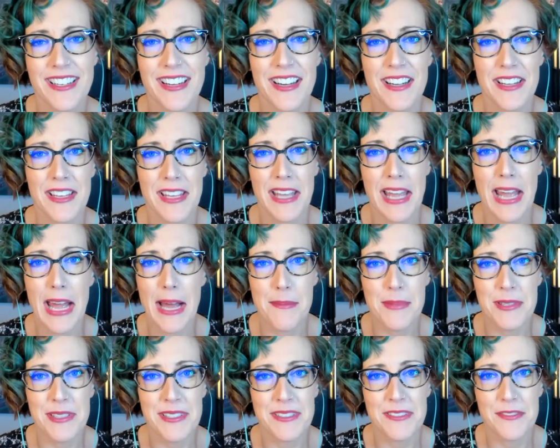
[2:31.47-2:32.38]
a
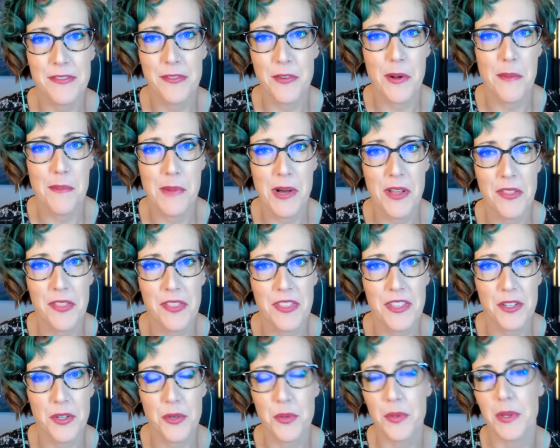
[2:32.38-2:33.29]
cabin for a month
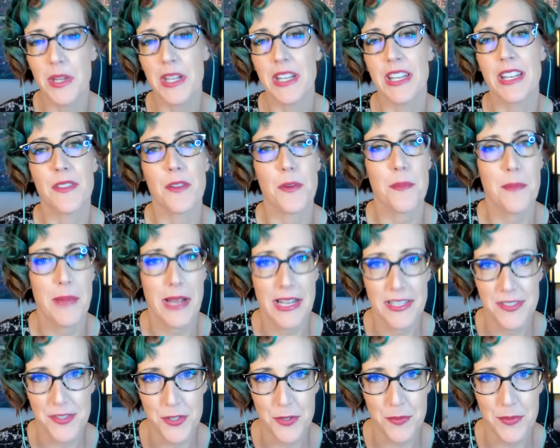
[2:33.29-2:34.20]
and creating their
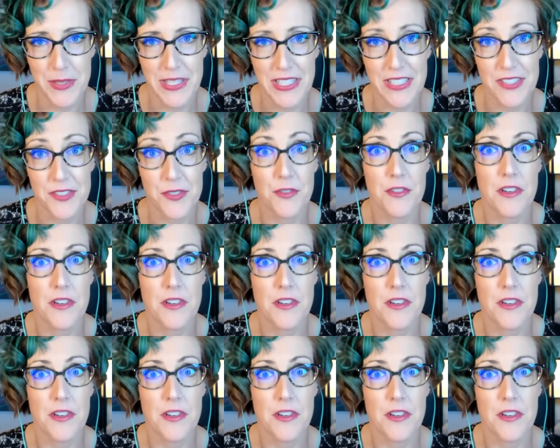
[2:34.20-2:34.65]
masterpiece,